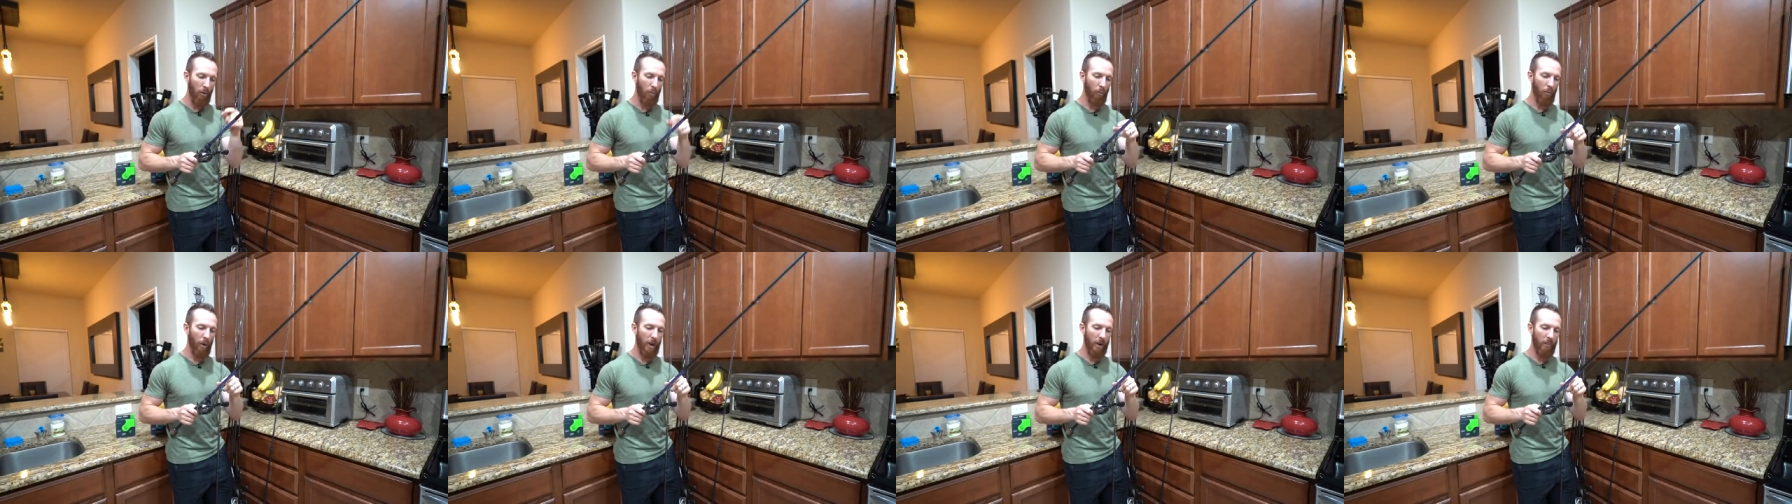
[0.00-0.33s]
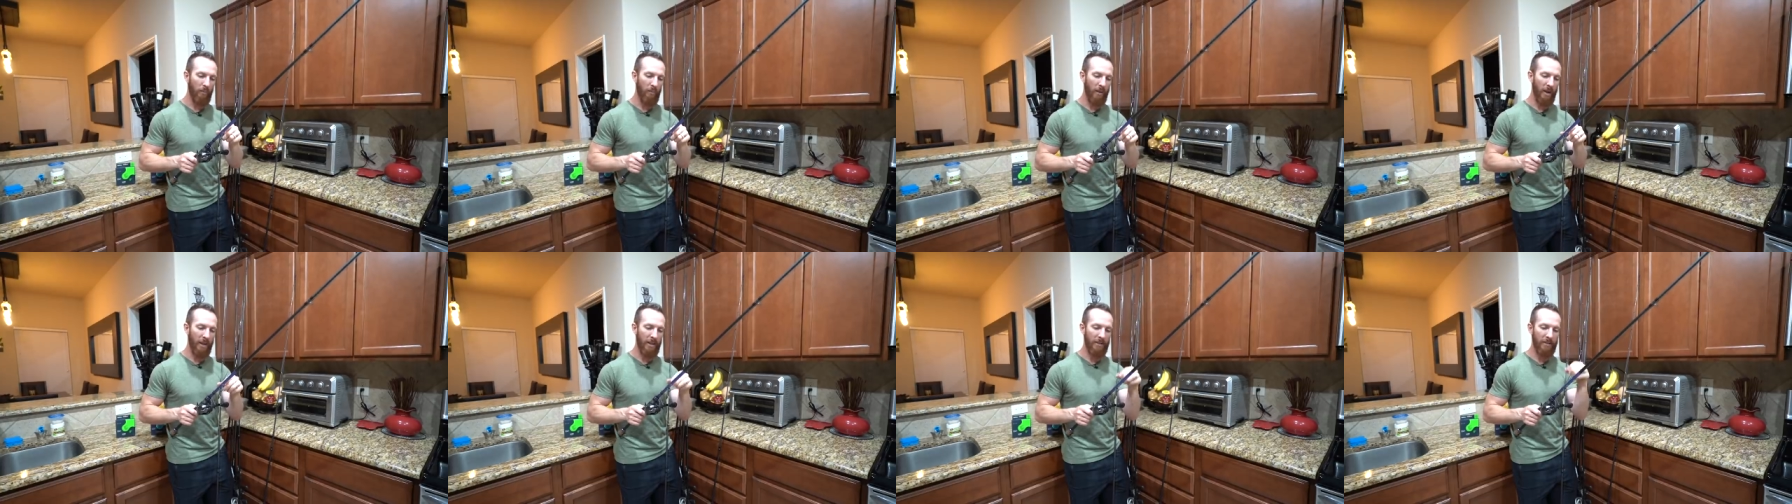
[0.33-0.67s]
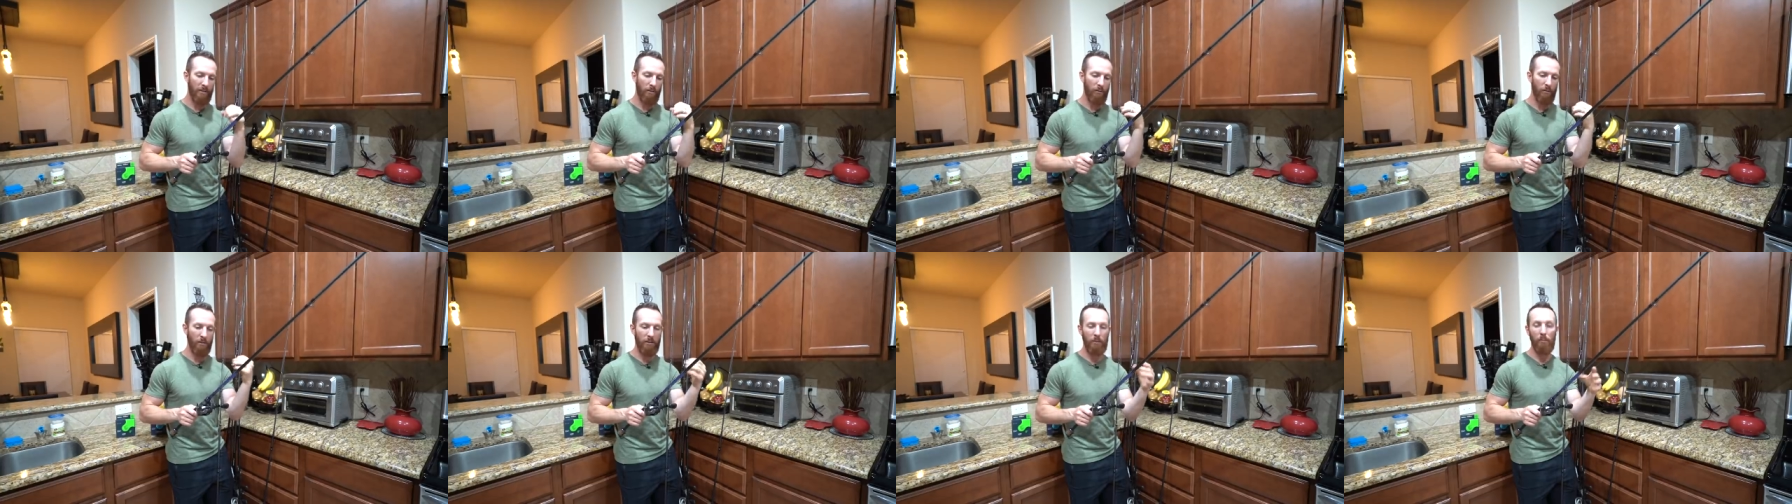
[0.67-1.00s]
wake
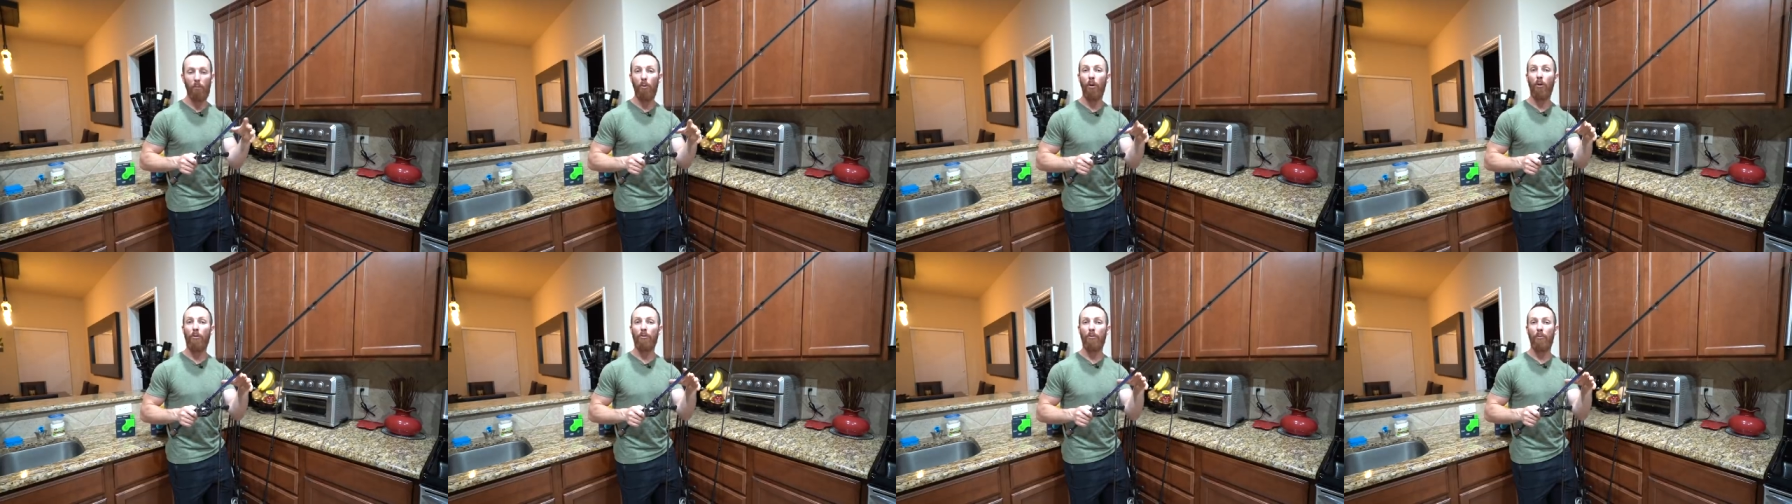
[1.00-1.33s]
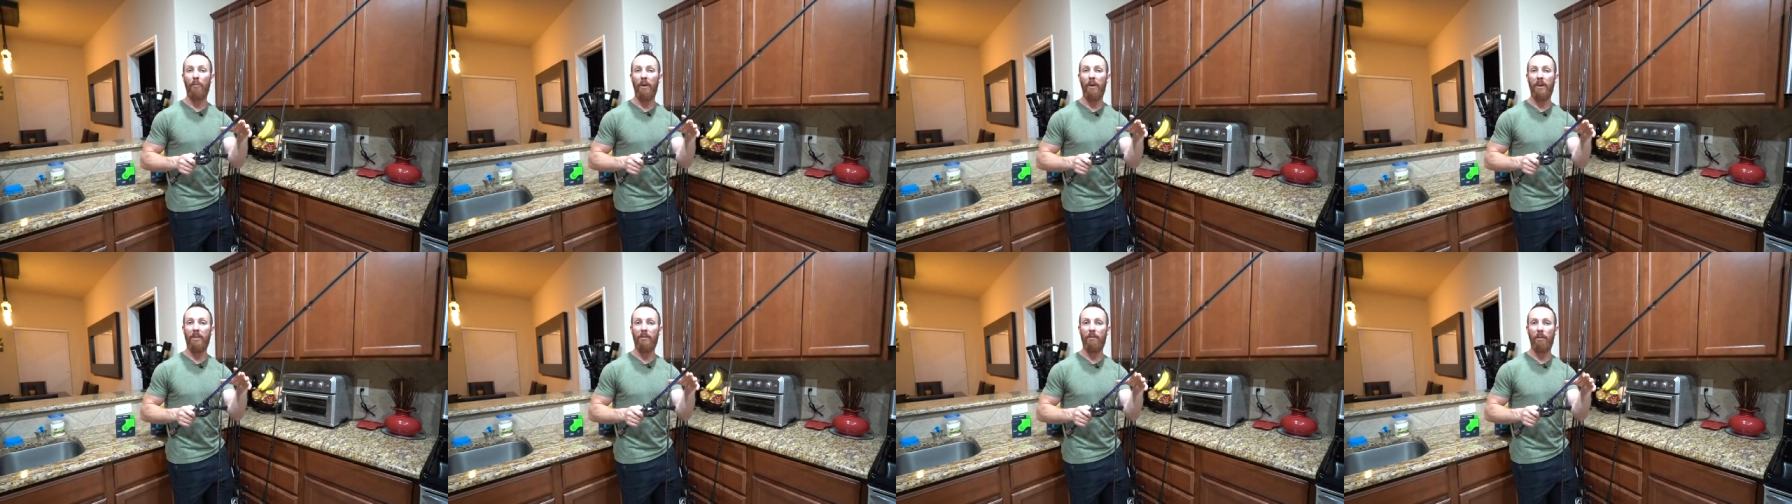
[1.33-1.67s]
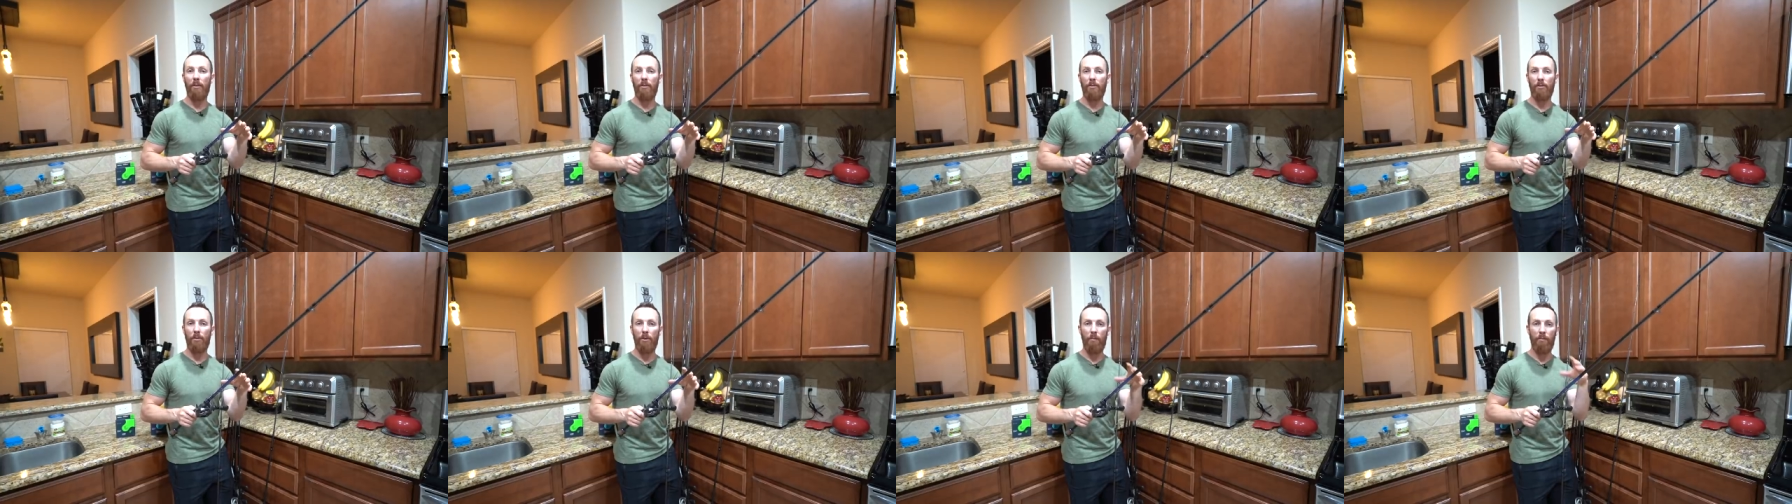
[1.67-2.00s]
baits, throwing some larger baits on
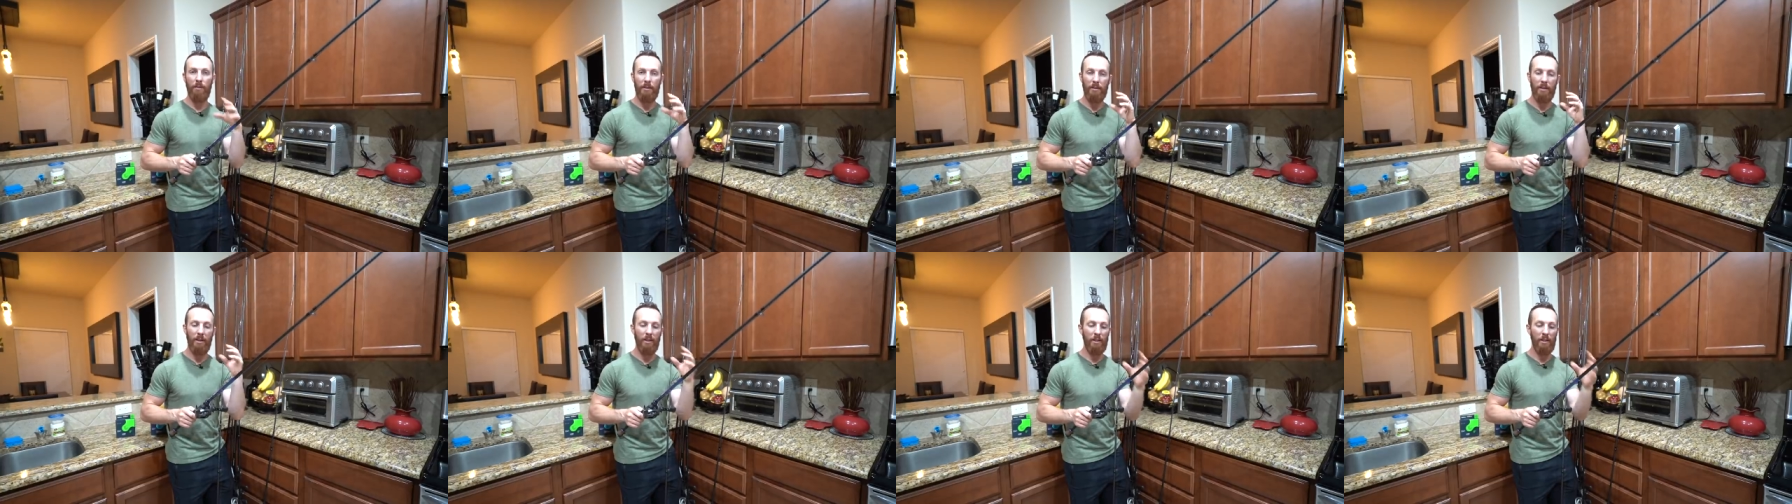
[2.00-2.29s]
the surface,